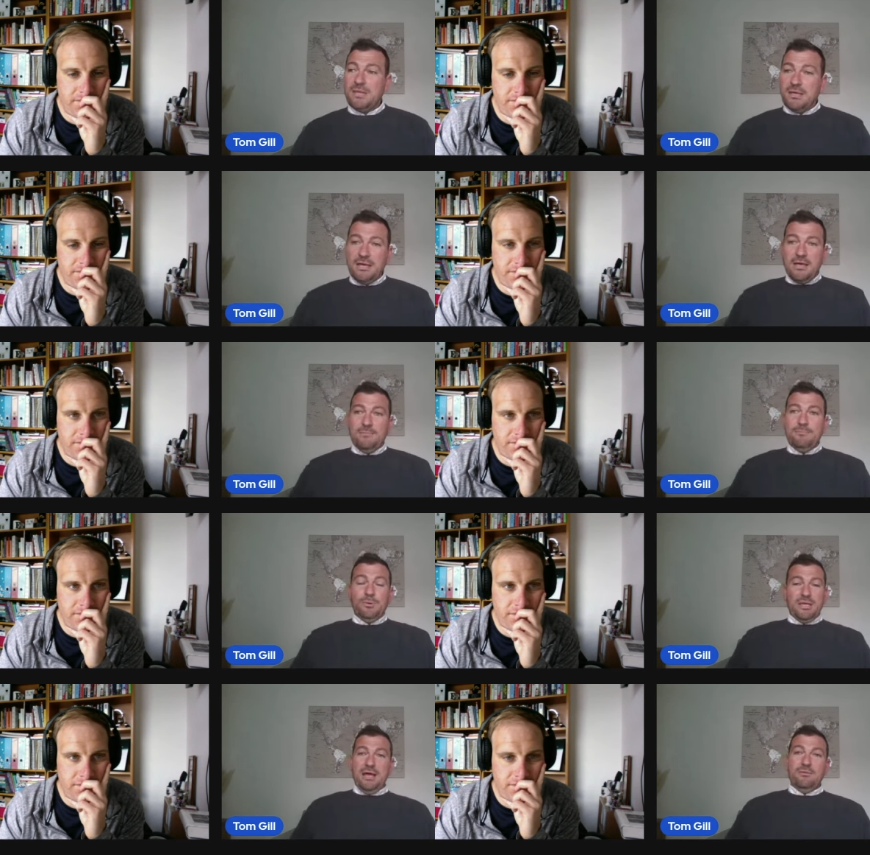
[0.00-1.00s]
Speaker 1: Um,
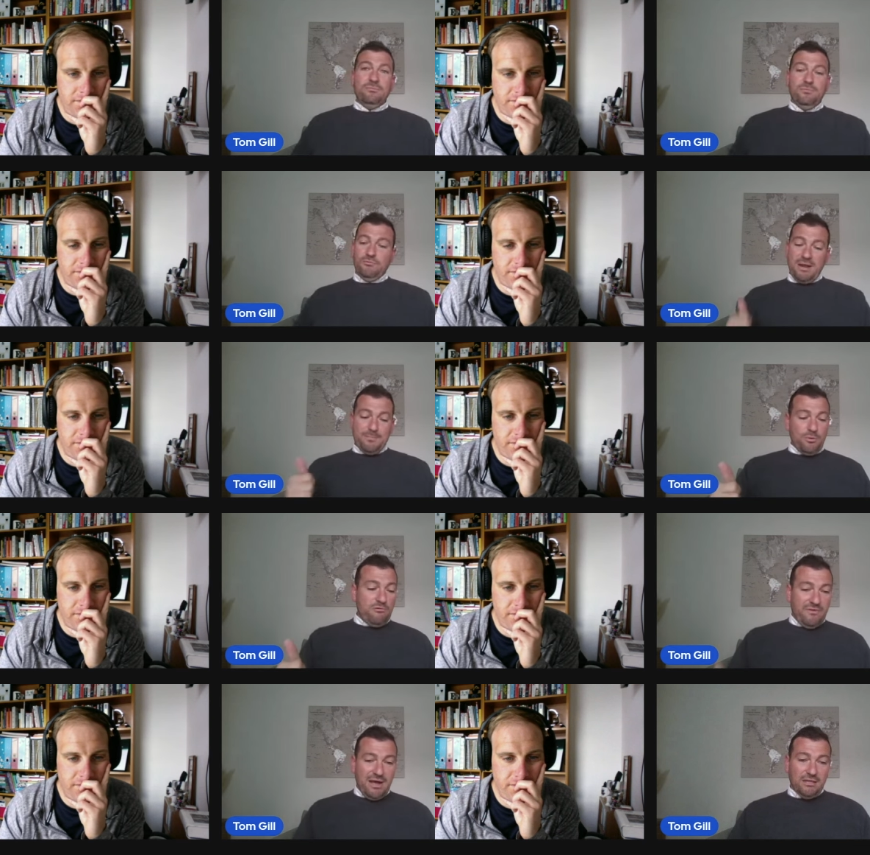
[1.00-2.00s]
but yeah, the right
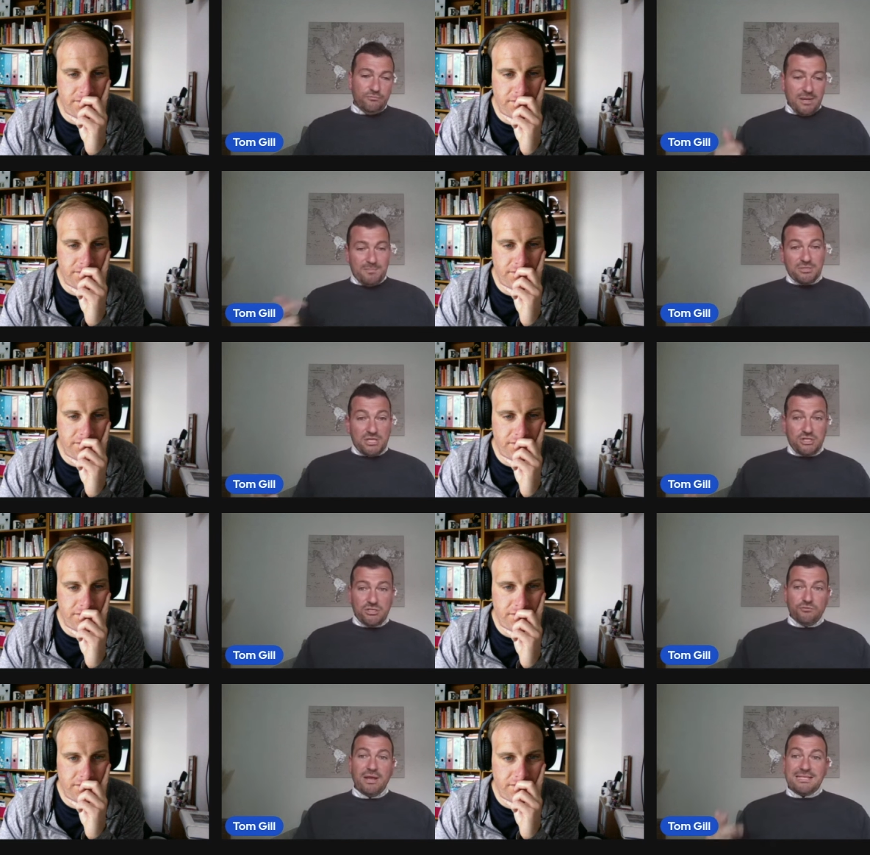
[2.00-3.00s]
profile, the right
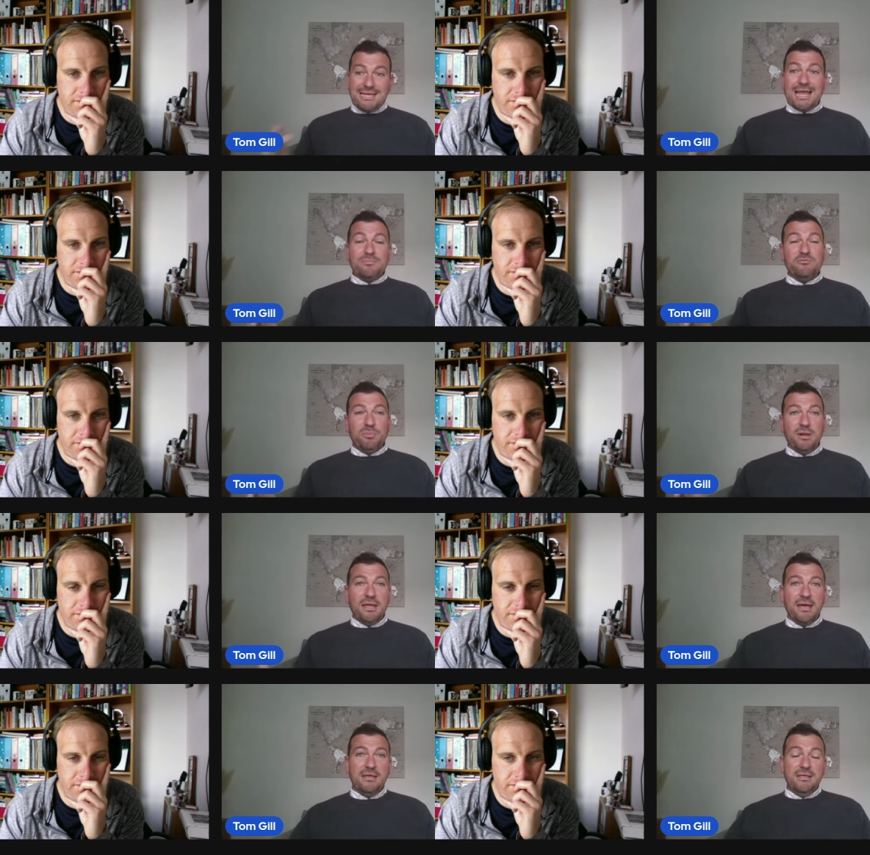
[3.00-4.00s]
position, the right type of
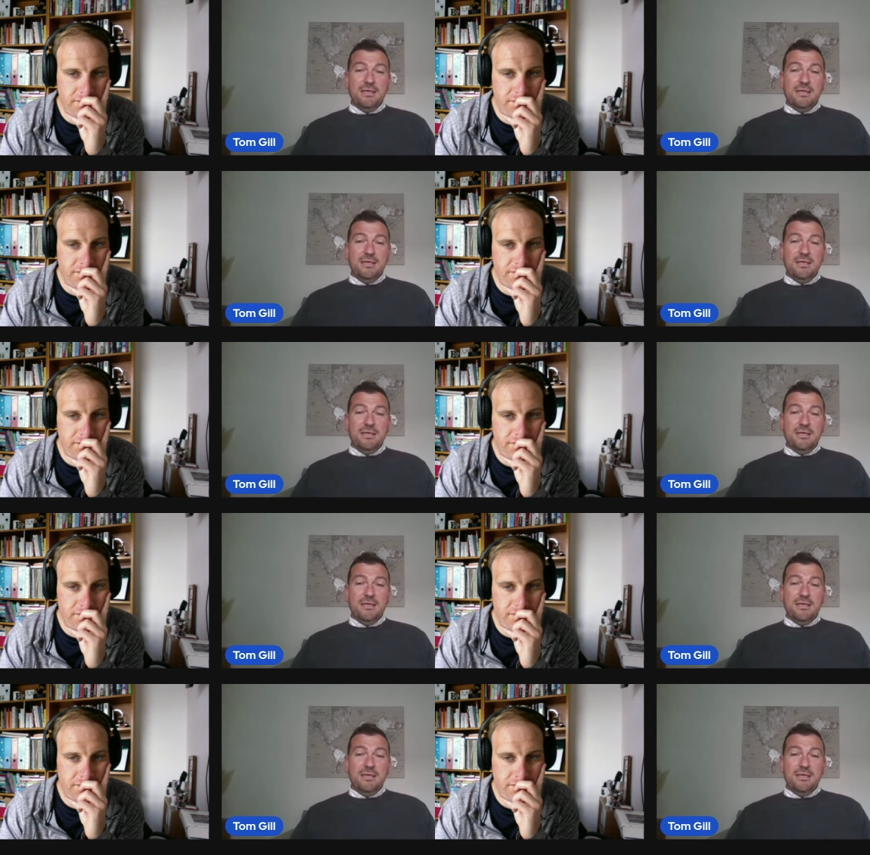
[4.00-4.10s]
player.